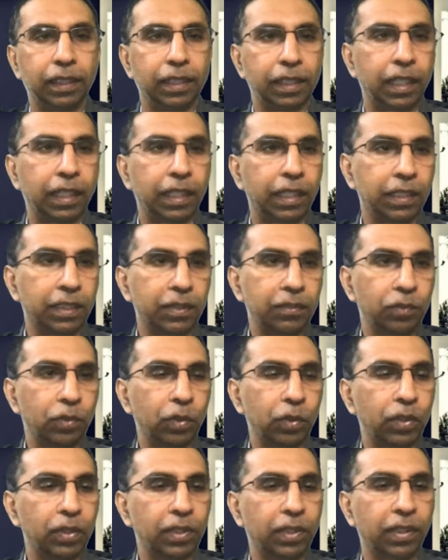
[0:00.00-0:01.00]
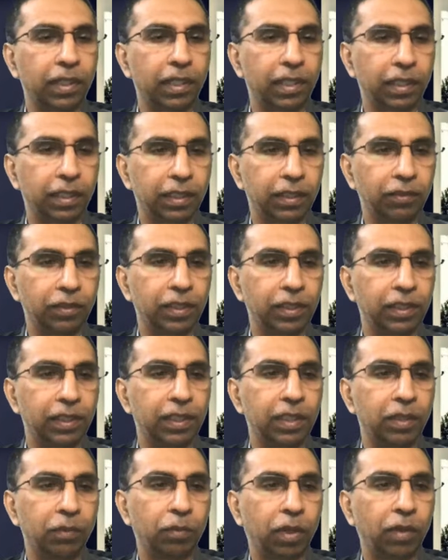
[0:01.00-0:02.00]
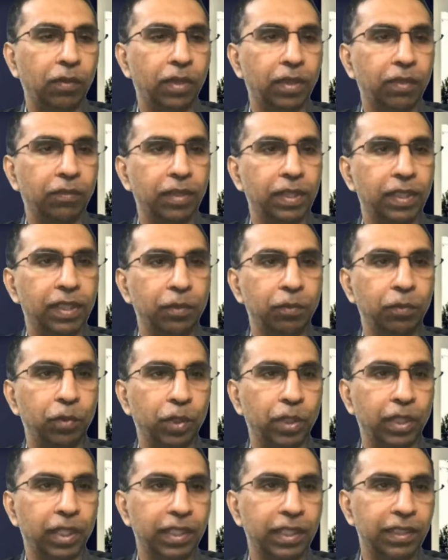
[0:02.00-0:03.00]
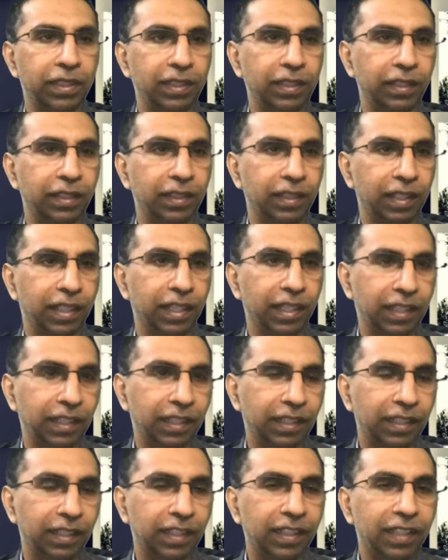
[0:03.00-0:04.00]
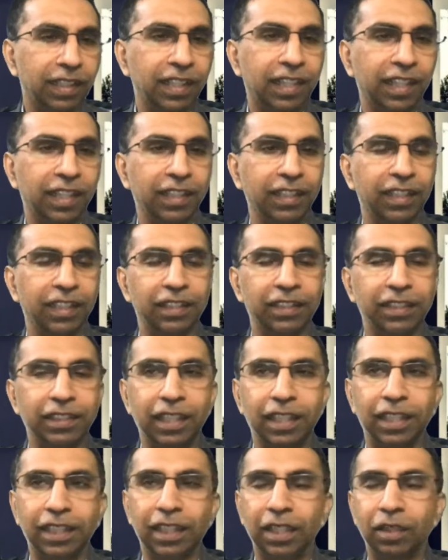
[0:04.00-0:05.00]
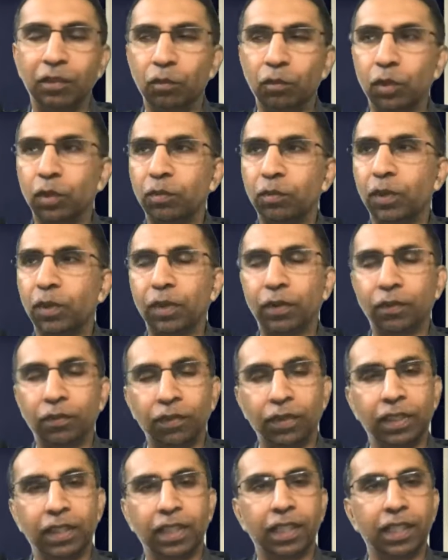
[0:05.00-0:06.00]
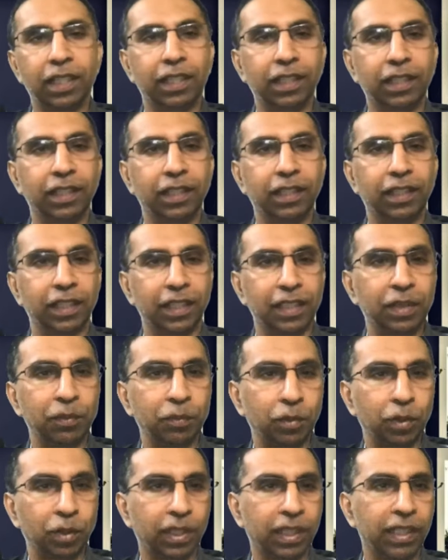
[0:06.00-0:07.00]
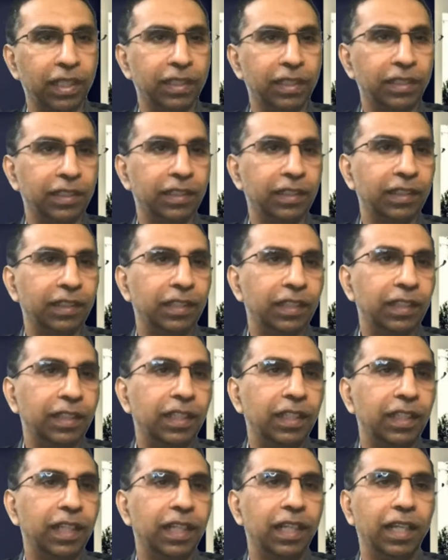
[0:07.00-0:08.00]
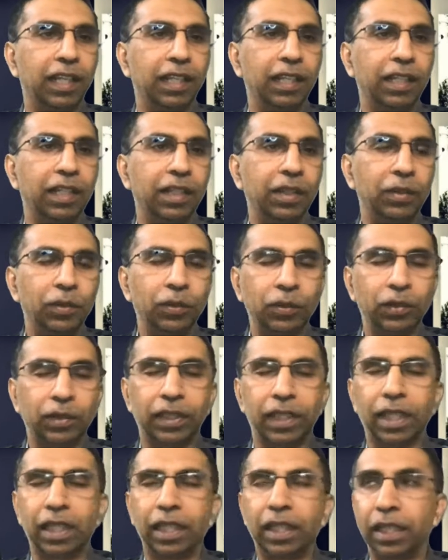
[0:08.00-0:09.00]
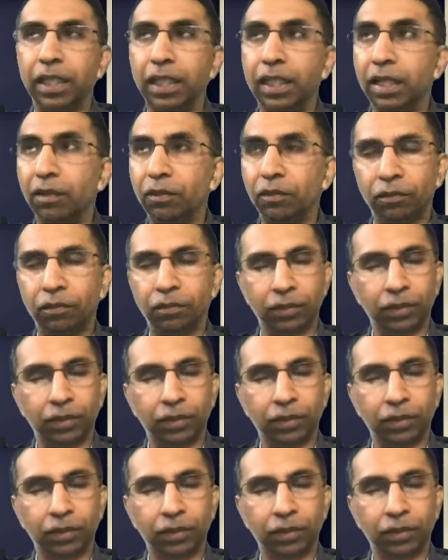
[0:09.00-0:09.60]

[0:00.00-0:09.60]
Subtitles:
greatest force on earth, which is the power of reciprocation, right? There is nothing more powerful than reciprocation. And you care enough